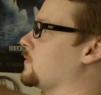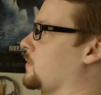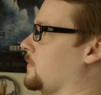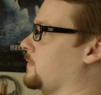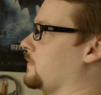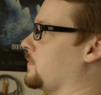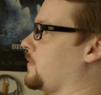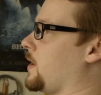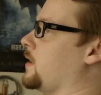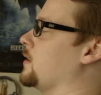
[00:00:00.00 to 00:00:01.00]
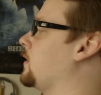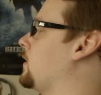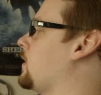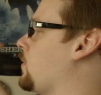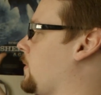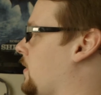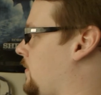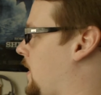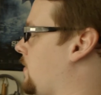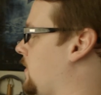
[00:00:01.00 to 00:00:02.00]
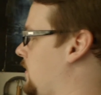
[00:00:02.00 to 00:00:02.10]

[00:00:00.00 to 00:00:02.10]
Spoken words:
sort of radiant glowing around